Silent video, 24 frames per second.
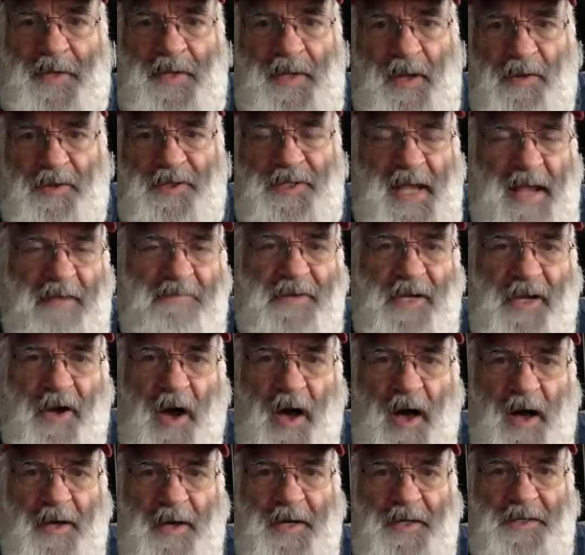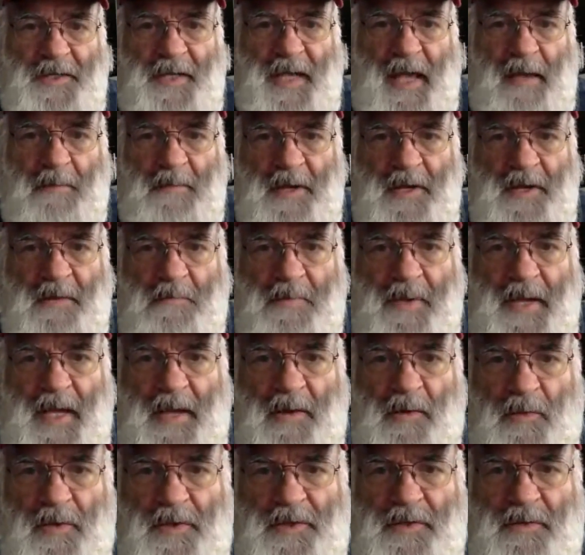Save the Caucus came into
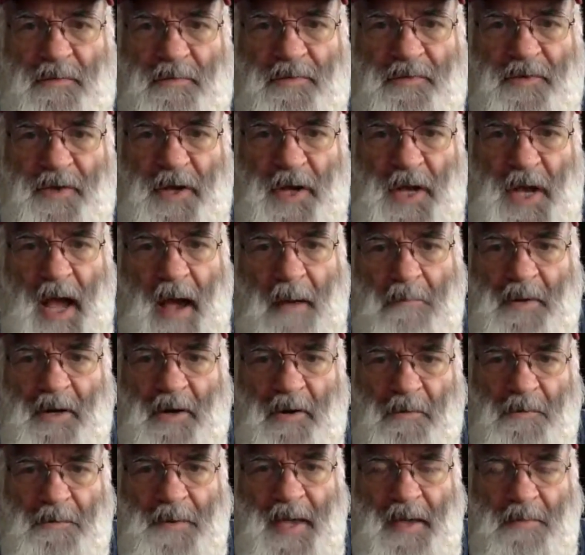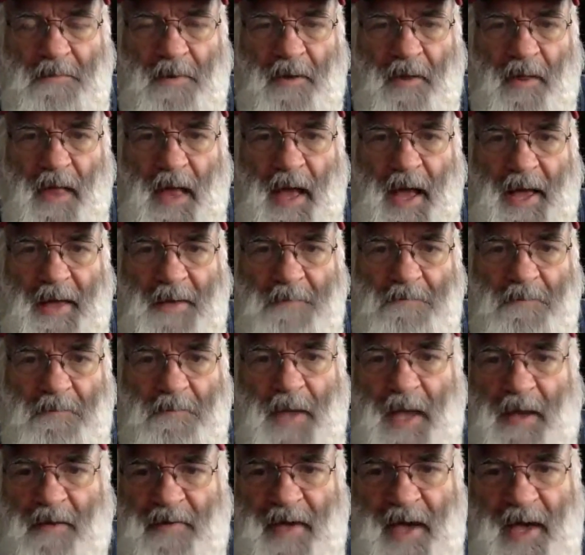being with some phenomenal people. I
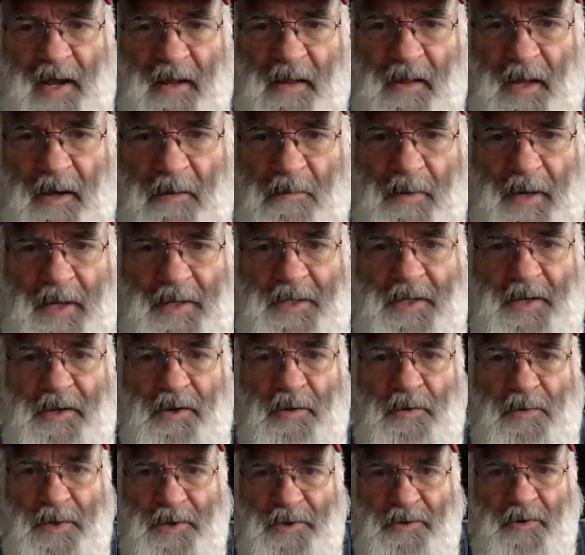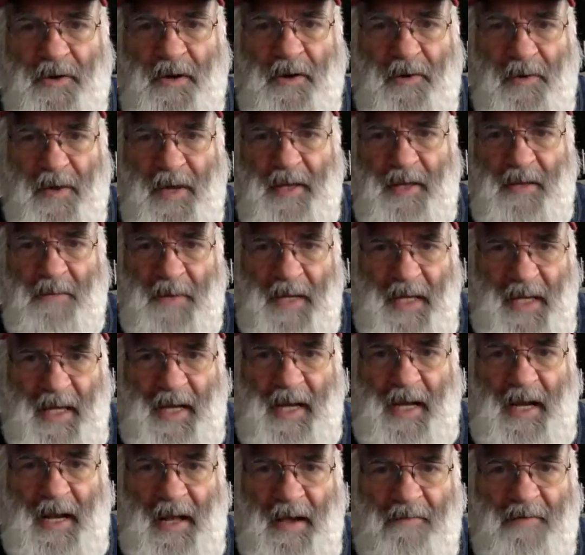may have had a little bit to do with triggering the
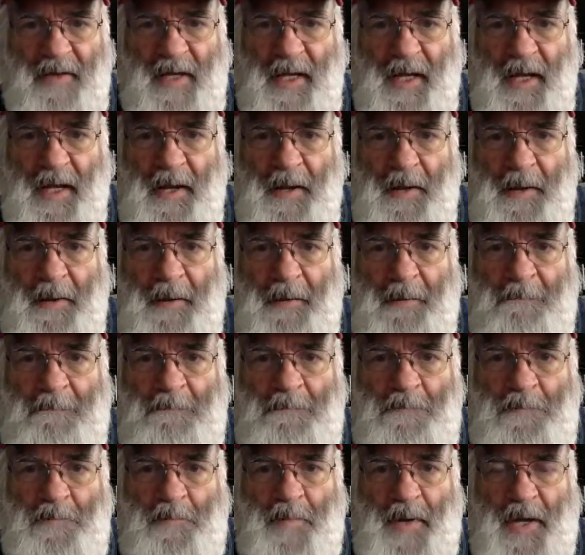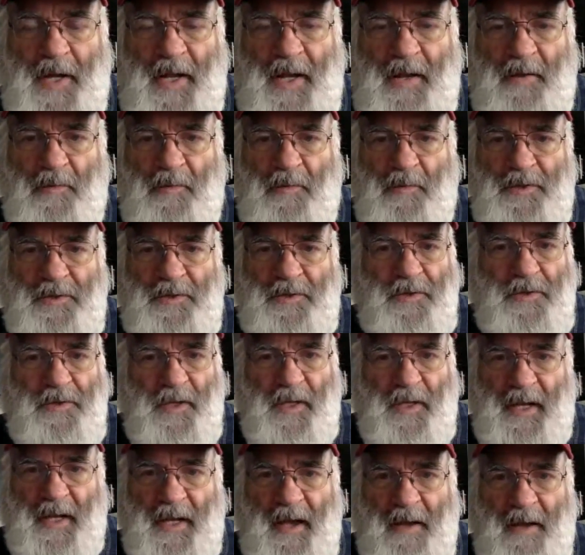beginning of it, but it was
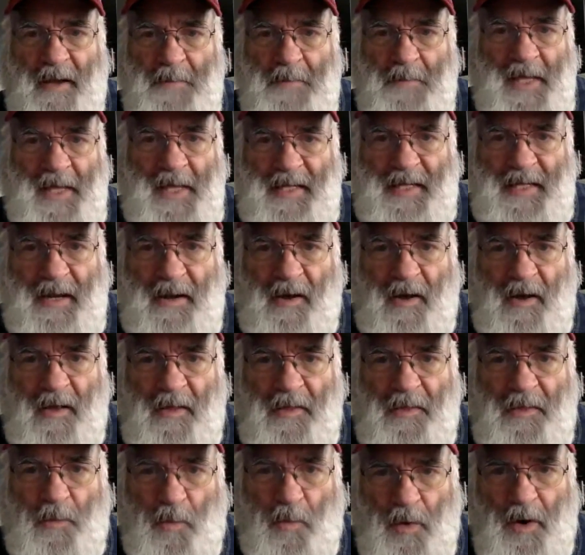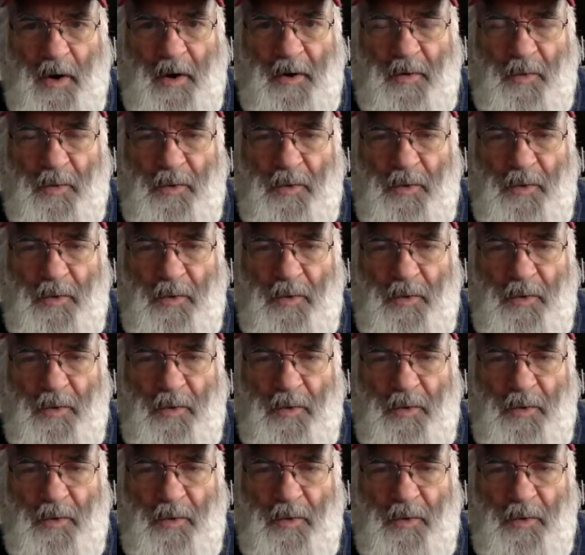certainly not me that did all the work.